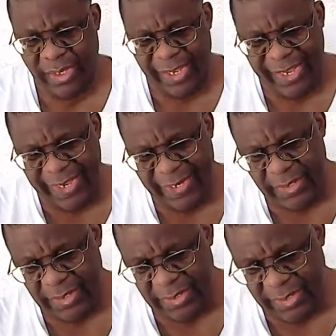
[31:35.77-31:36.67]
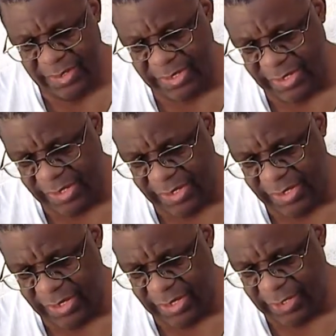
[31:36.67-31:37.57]
and
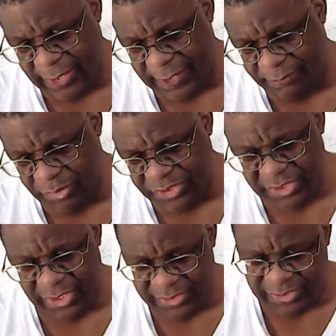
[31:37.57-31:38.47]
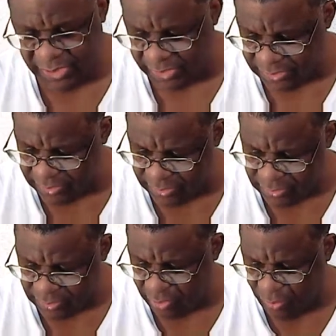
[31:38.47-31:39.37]
he is selling seeds.
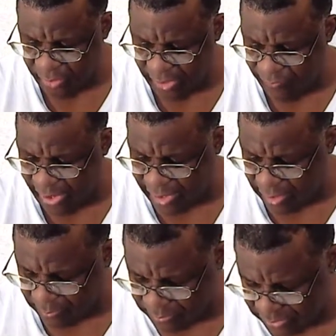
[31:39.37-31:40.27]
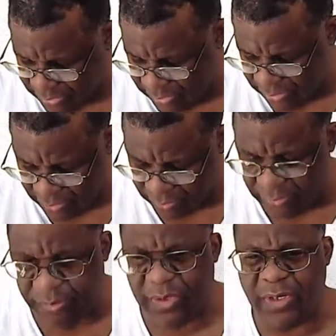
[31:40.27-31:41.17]
So I go on there and rack up, I
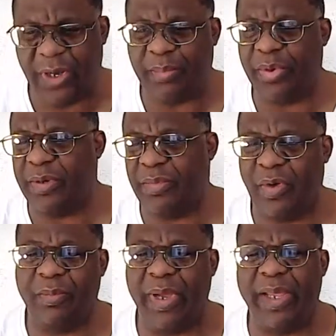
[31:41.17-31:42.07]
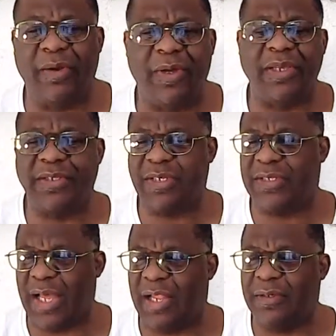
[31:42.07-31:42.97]
put it. Oh man, okay,
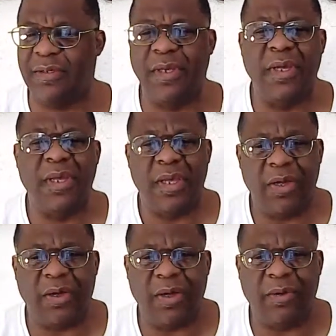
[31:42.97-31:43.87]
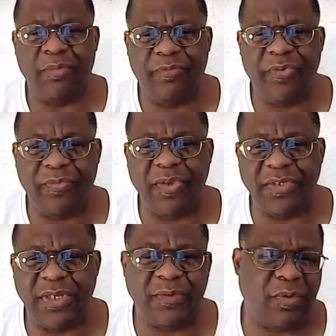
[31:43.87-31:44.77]
$6, 50
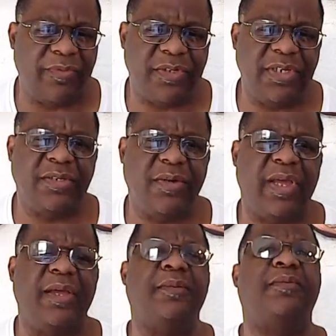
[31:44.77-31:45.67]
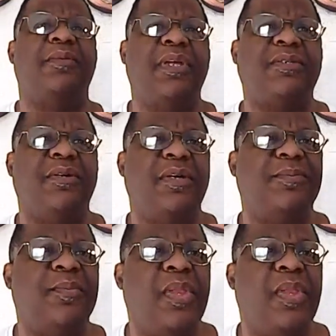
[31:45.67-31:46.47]
cents worth of seeds. Okay, that's good.